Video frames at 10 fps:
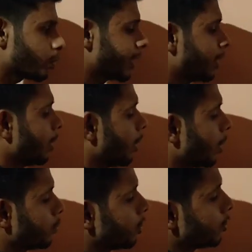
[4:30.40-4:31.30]
Okay,
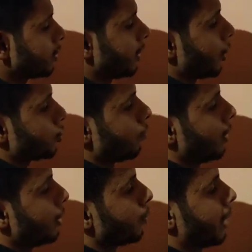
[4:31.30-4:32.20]
now this
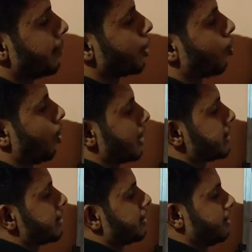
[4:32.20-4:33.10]
threshold value can be called
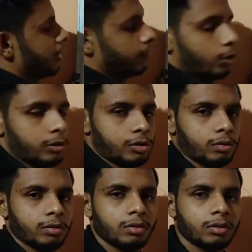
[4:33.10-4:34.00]
as TLV
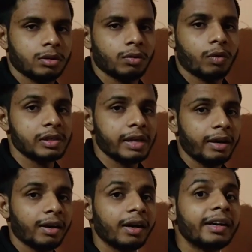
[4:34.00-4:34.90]
also. What is
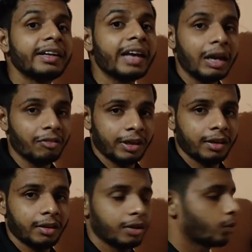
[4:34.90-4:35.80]
that? TLV.
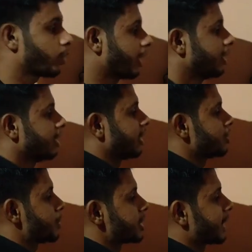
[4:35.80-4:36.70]
Okay,
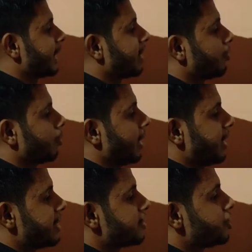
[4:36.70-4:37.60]
it is basically given
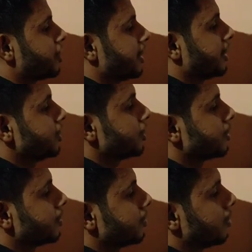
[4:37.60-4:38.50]
by ACGIH,
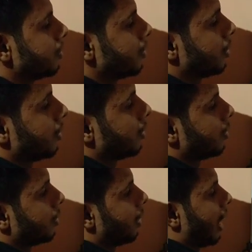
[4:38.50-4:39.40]

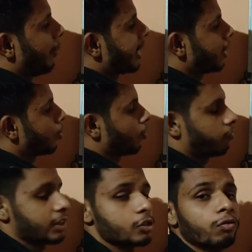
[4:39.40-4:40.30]
American
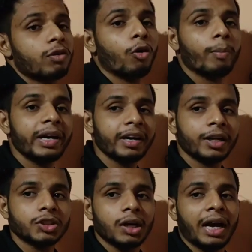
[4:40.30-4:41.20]
Conference of Government
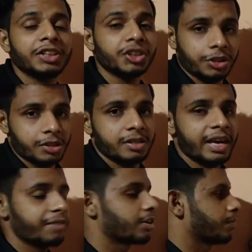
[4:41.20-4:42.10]
Industrial Hygienists.
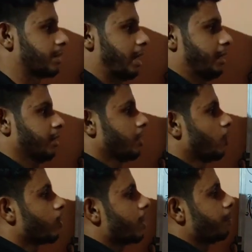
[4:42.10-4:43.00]
They have given that.
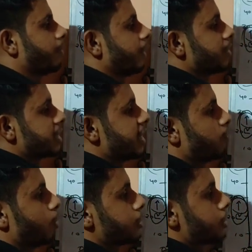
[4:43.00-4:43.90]
Okay, previously
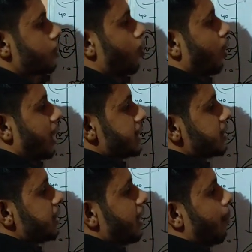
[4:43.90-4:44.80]
it was called
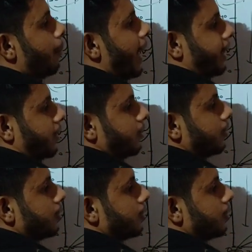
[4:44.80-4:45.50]
as MAC.